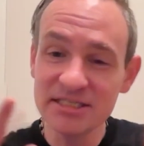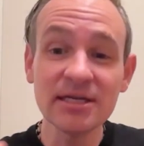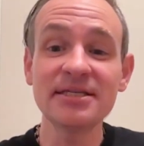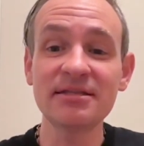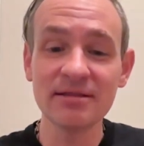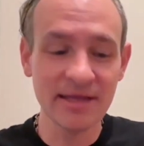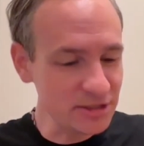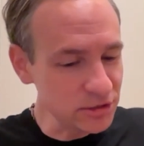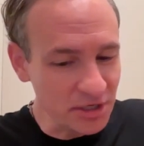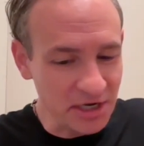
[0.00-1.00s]
Let's
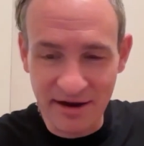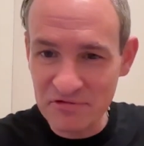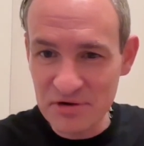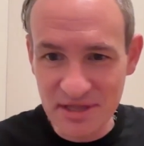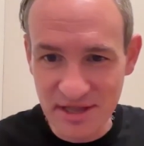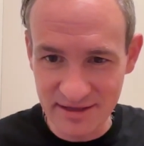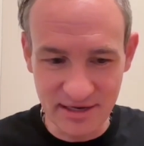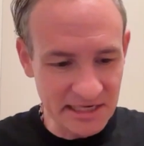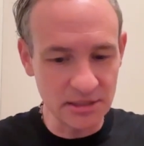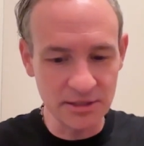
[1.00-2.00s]
look at everything.
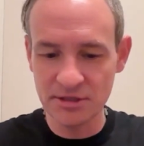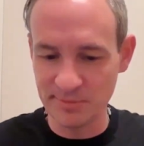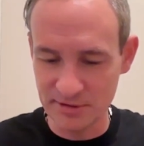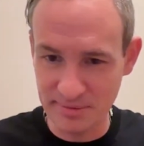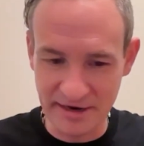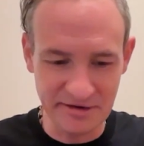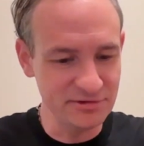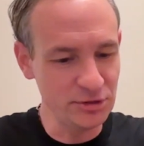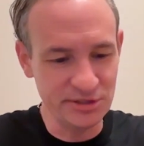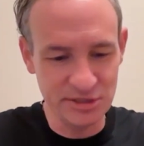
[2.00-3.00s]
Let's look at the perspective.
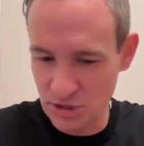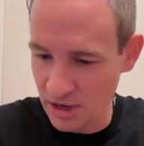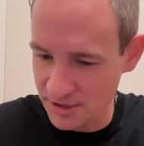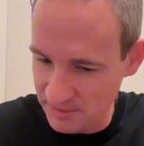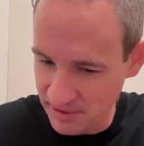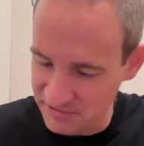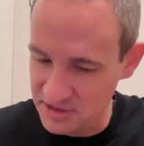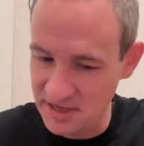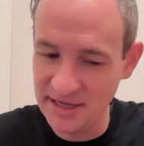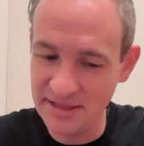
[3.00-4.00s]
So we just talked about
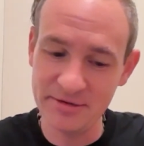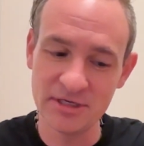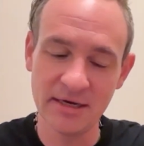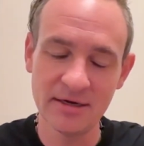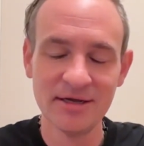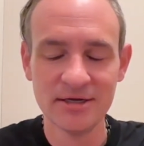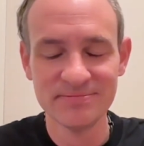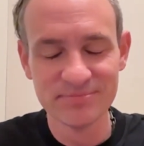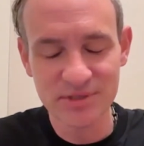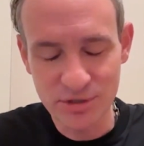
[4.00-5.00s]
everything. And then he was like,
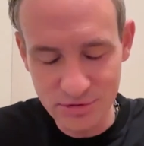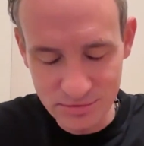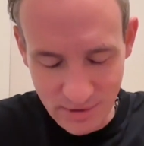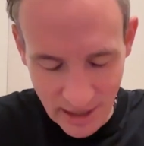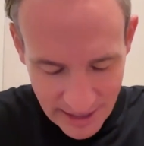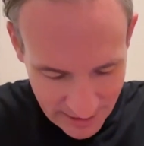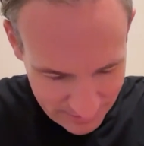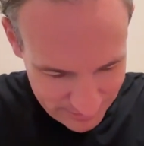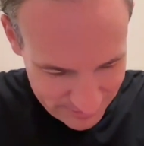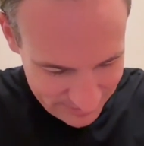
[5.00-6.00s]
you're right.
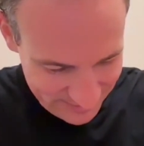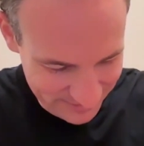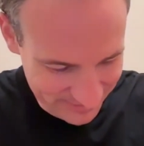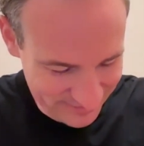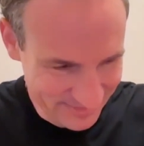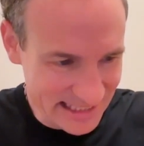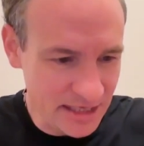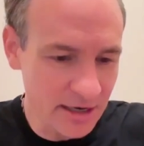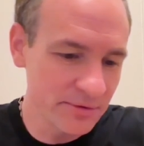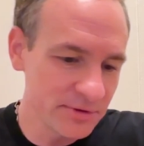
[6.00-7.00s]

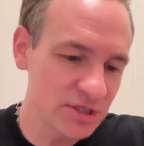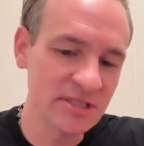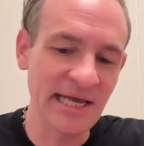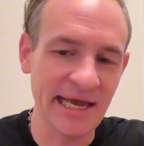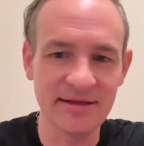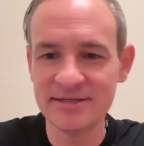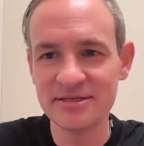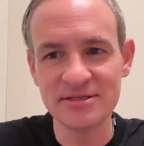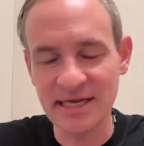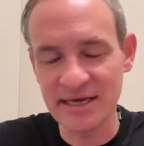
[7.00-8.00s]
It's just
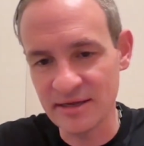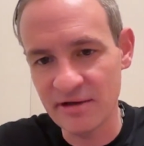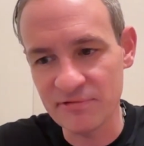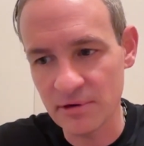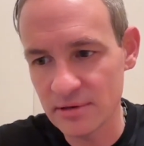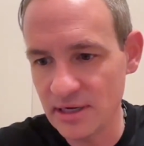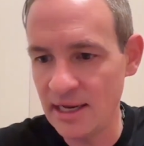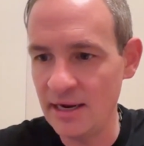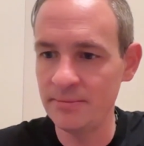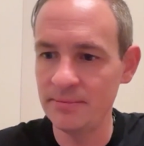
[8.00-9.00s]
daily effort.
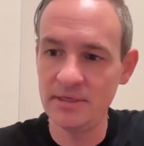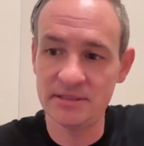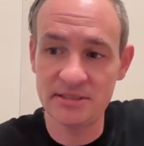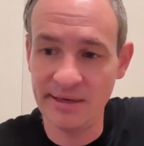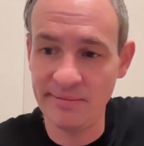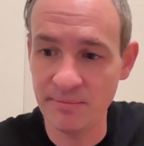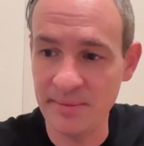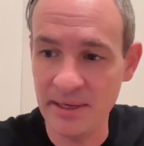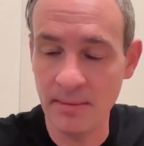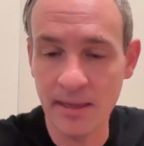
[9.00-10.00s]
And it's the same for
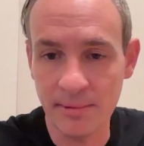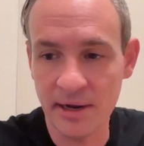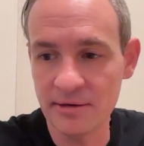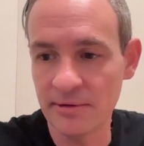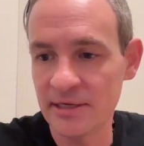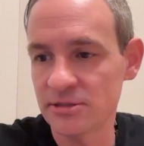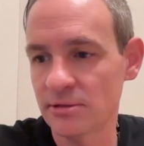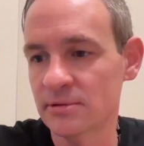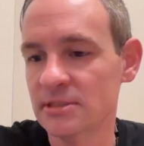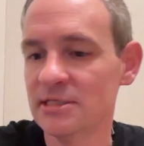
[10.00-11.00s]
me and my brain, right?
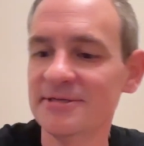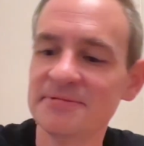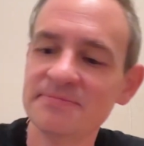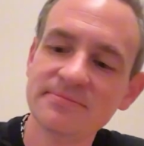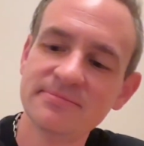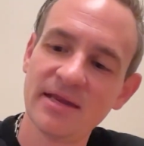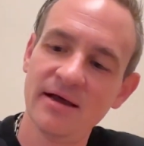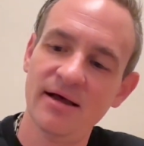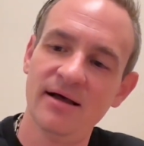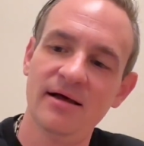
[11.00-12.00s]
So
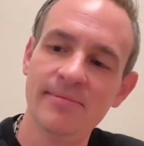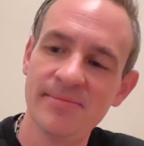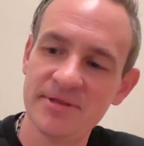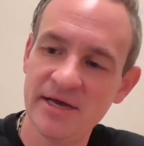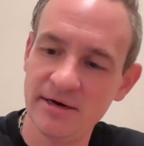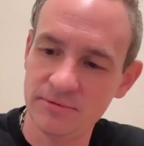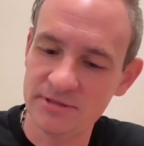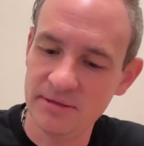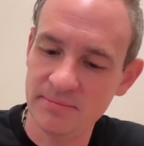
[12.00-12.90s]
I'm empathetic towards it.